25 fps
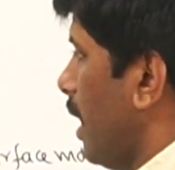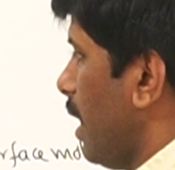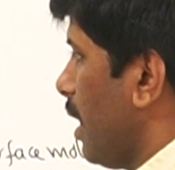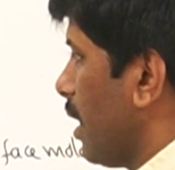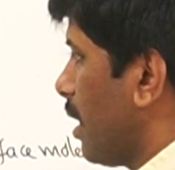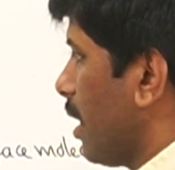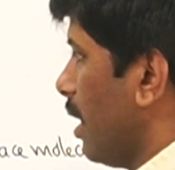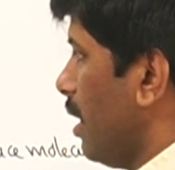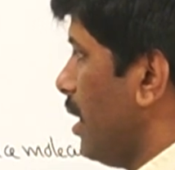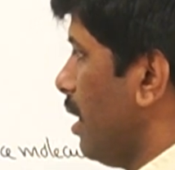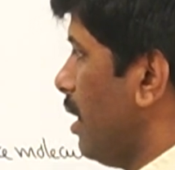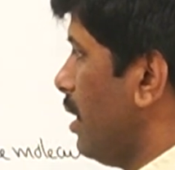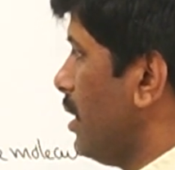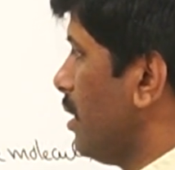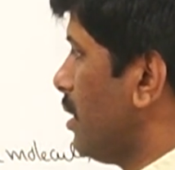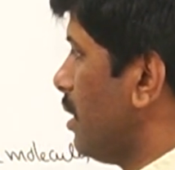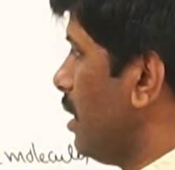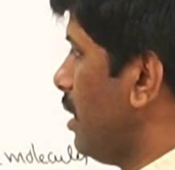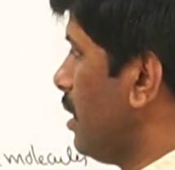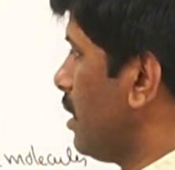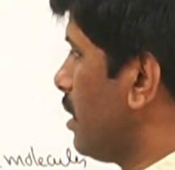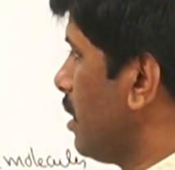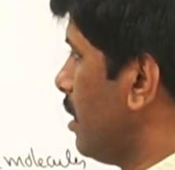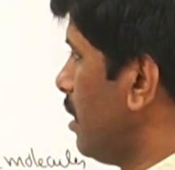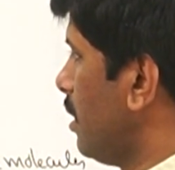and
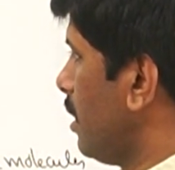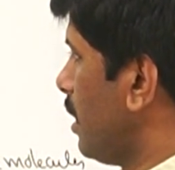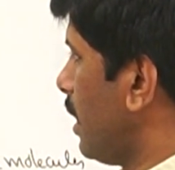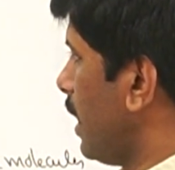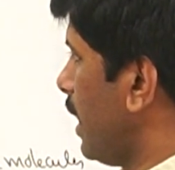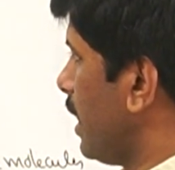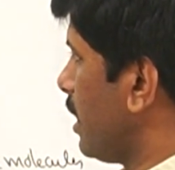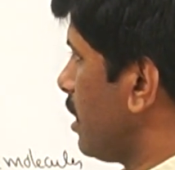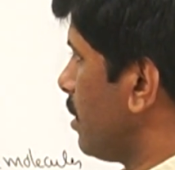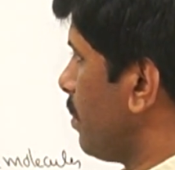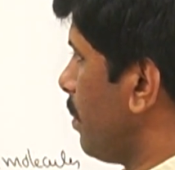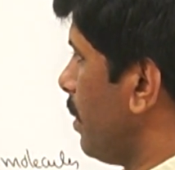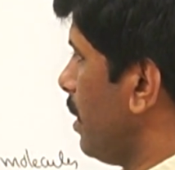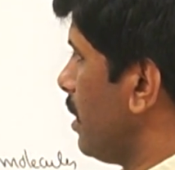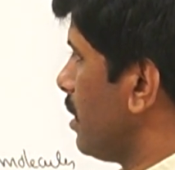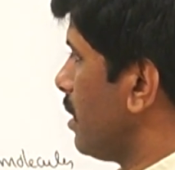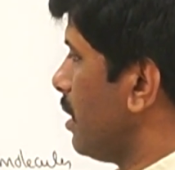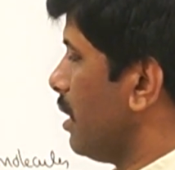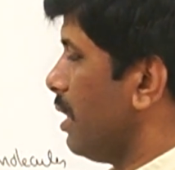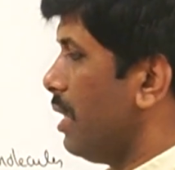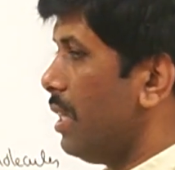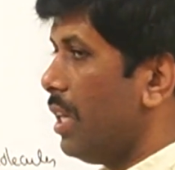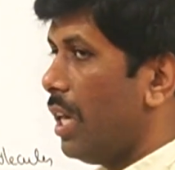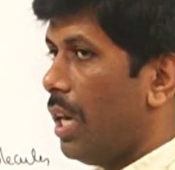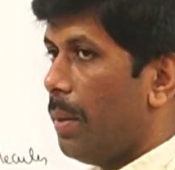condensation takes place
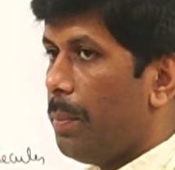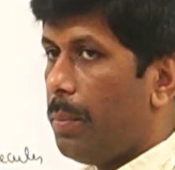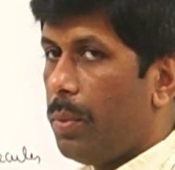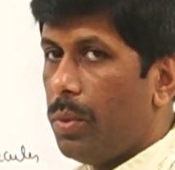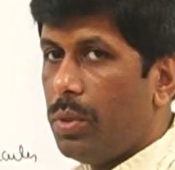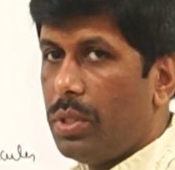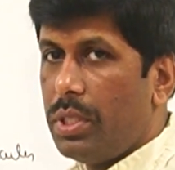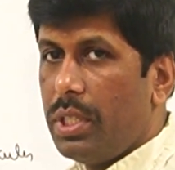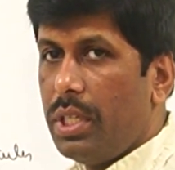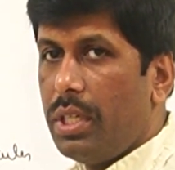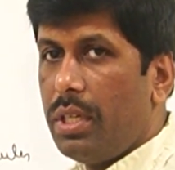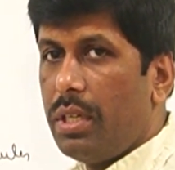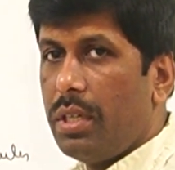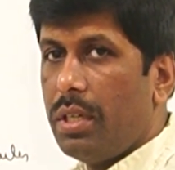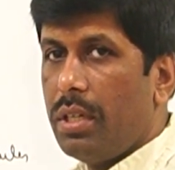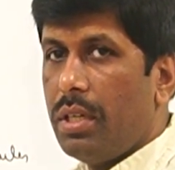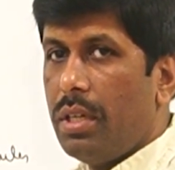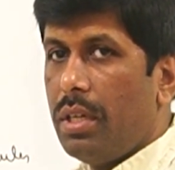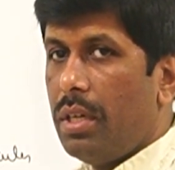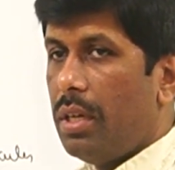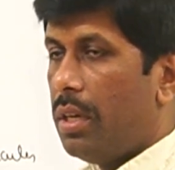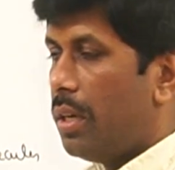in the opposite